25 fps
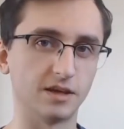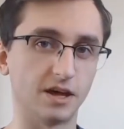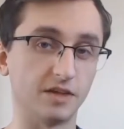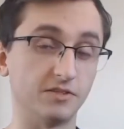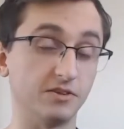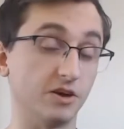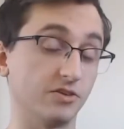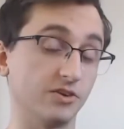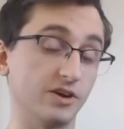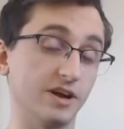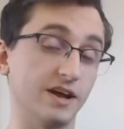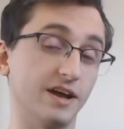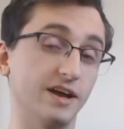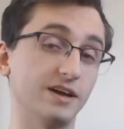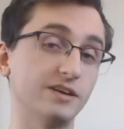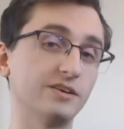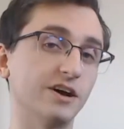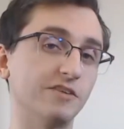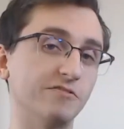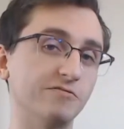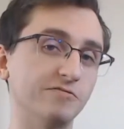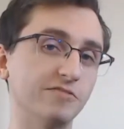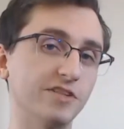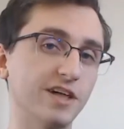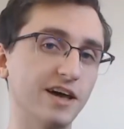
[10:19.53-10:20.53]
On the other
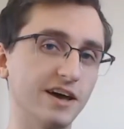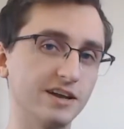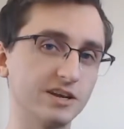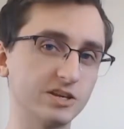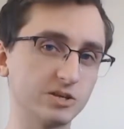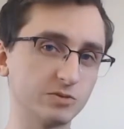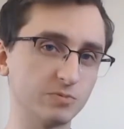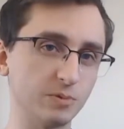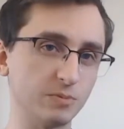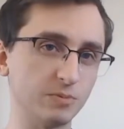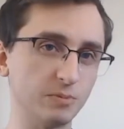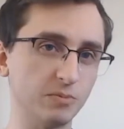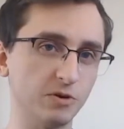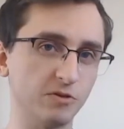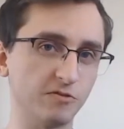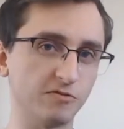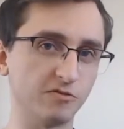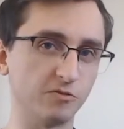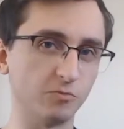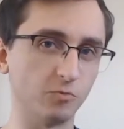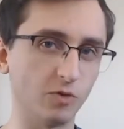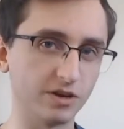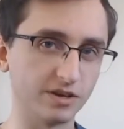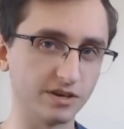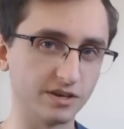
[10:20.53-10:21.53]
hand, a flat is when we move
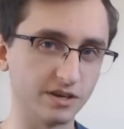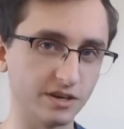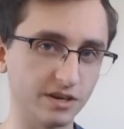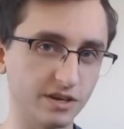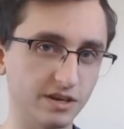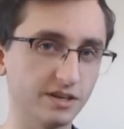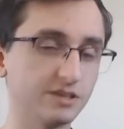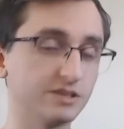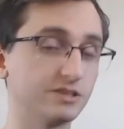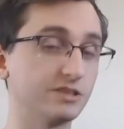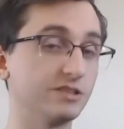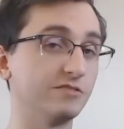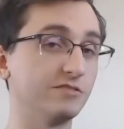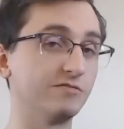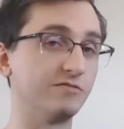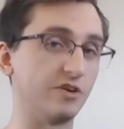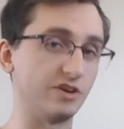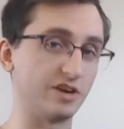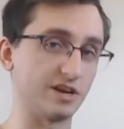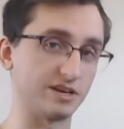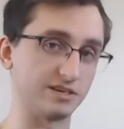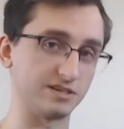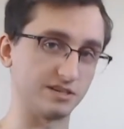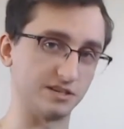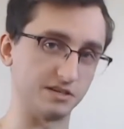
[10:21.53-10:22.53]
from one key to the
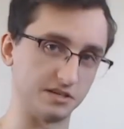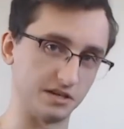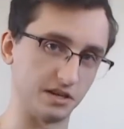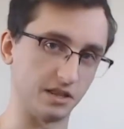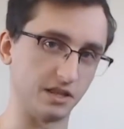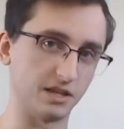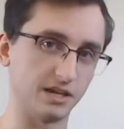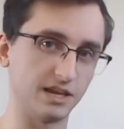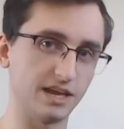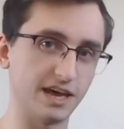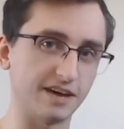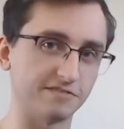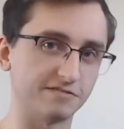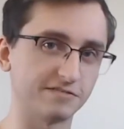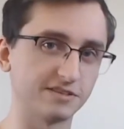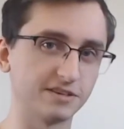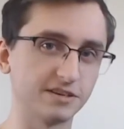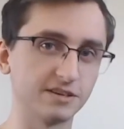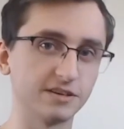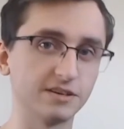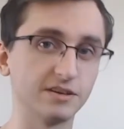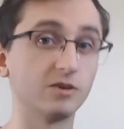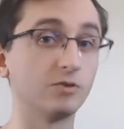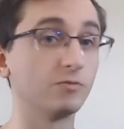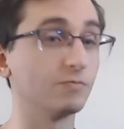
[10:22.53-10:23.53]
very next key to the
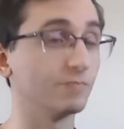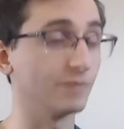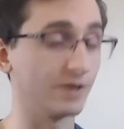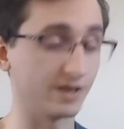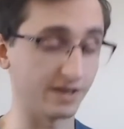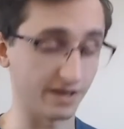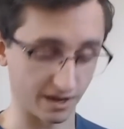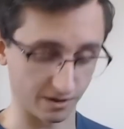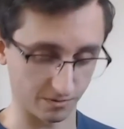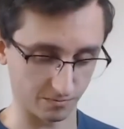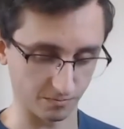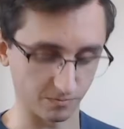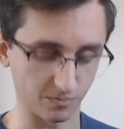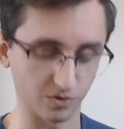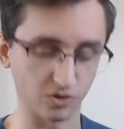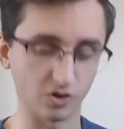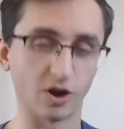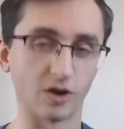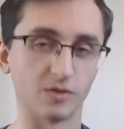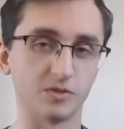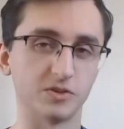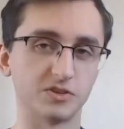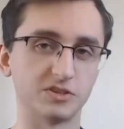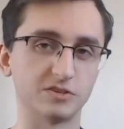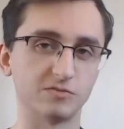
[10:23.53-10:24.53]
left. Again,
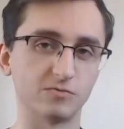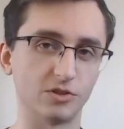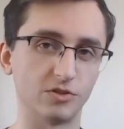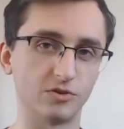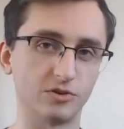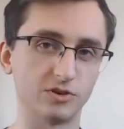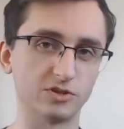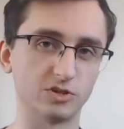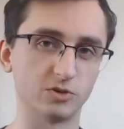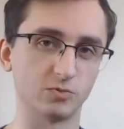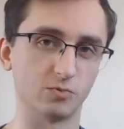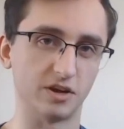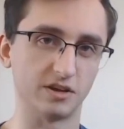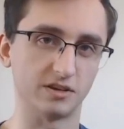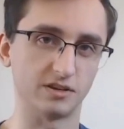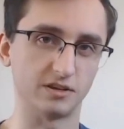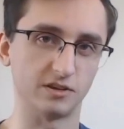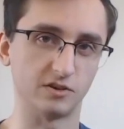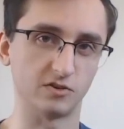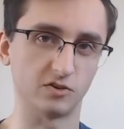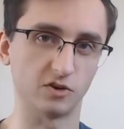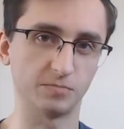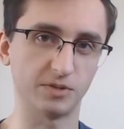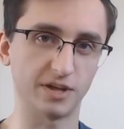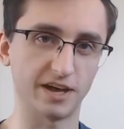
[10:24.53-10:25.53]
regardless of whether it's a white
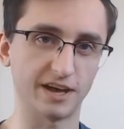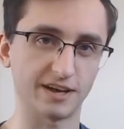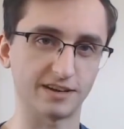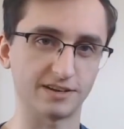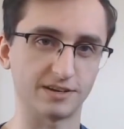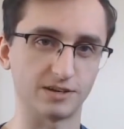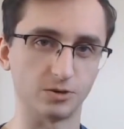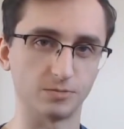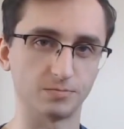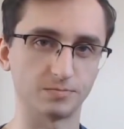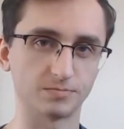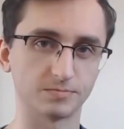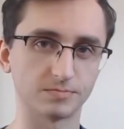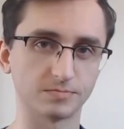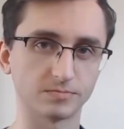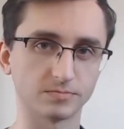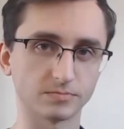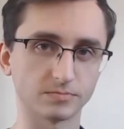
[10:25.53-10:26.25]
key or a black key.